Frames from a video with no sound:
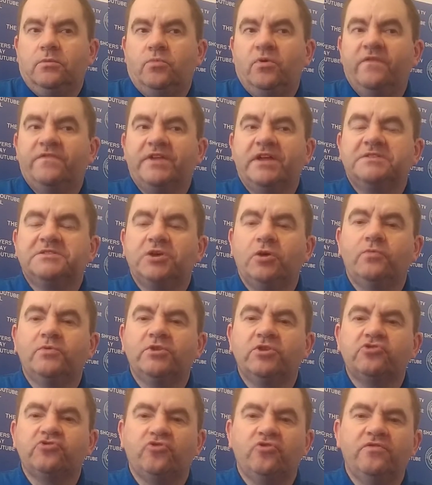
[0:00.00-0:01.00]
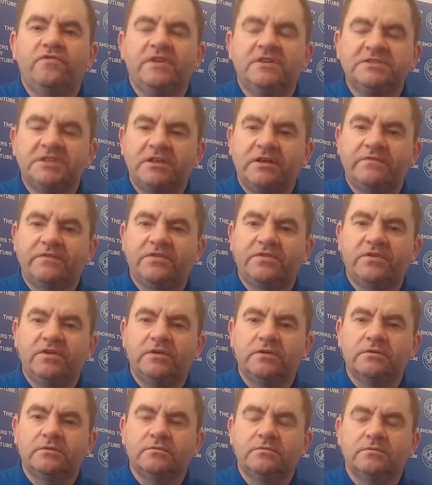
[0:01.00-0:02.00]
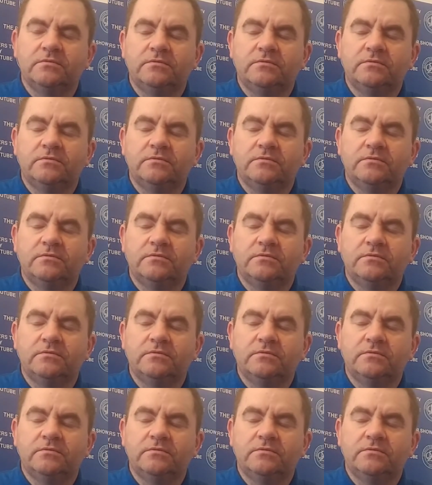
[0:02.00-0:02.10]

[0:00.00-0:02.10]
whether they tell me the truth is another thing.